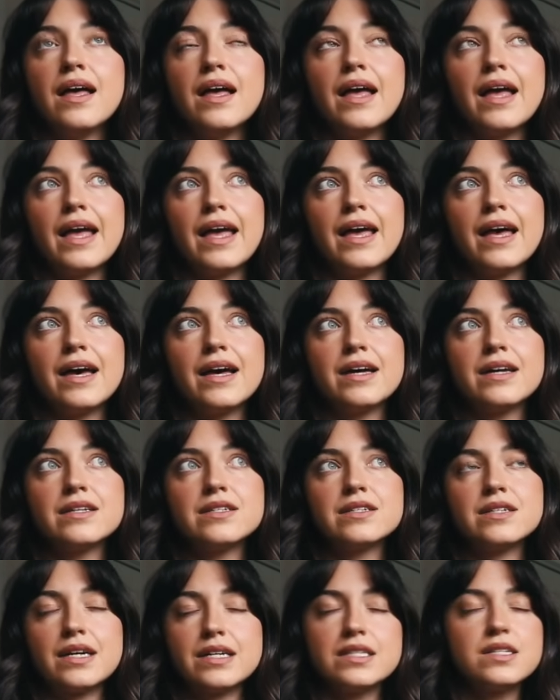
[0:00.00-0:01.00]

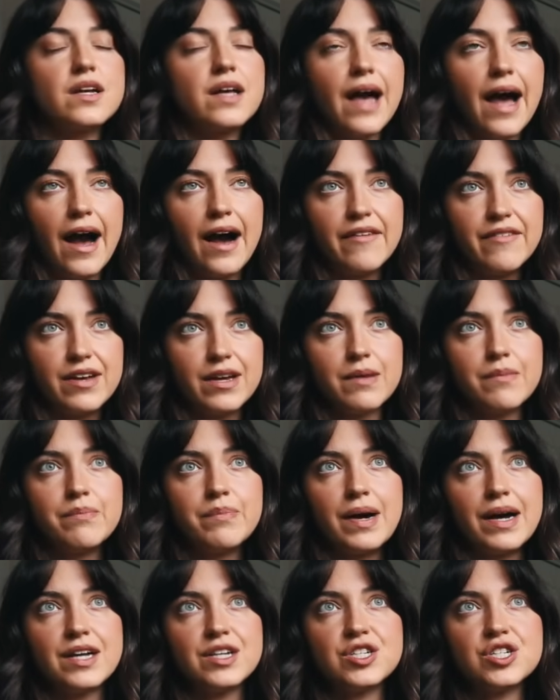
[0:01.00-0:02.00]
and I still have it,
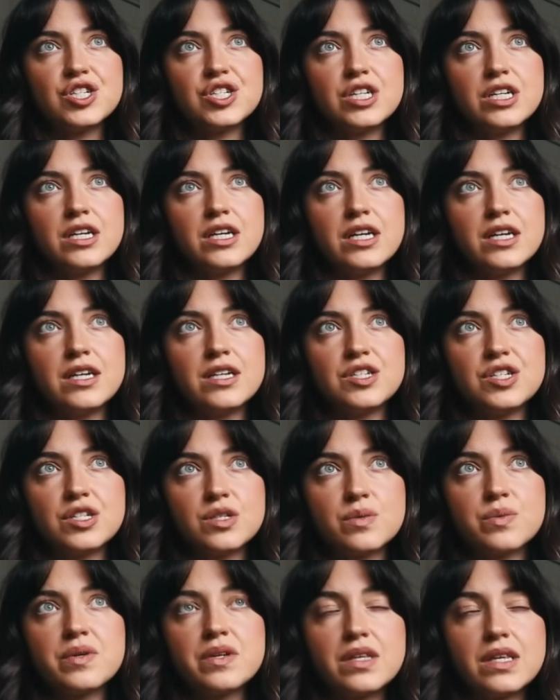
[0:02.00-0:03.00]
but she
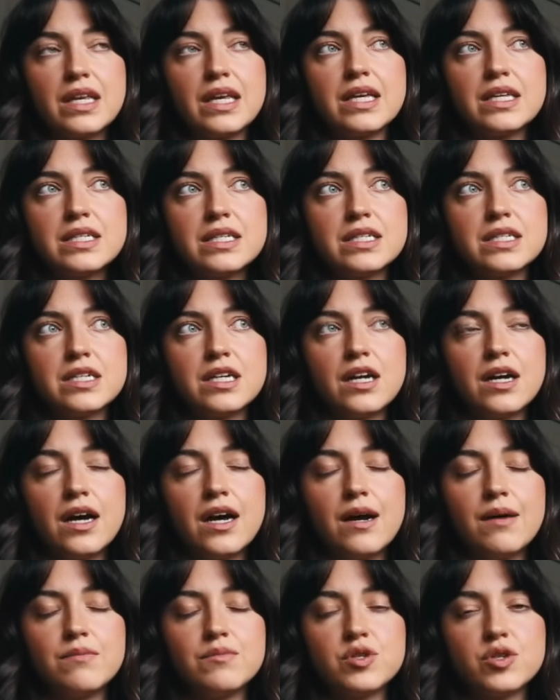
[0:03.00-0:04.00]
just released,
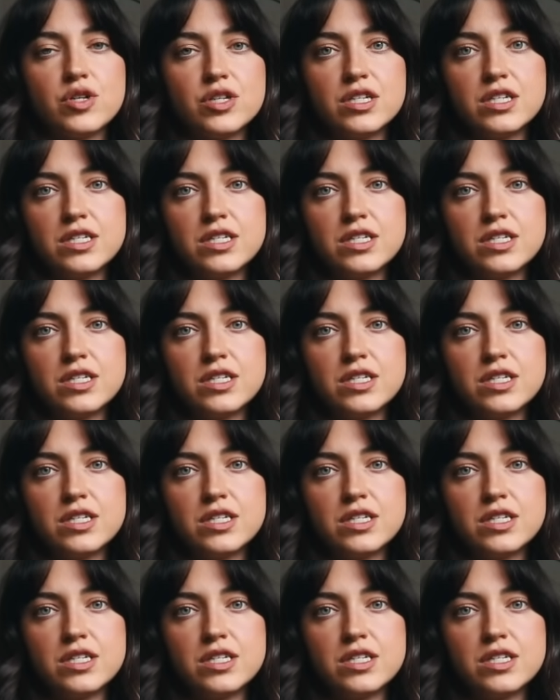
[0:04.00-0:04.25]
Georgie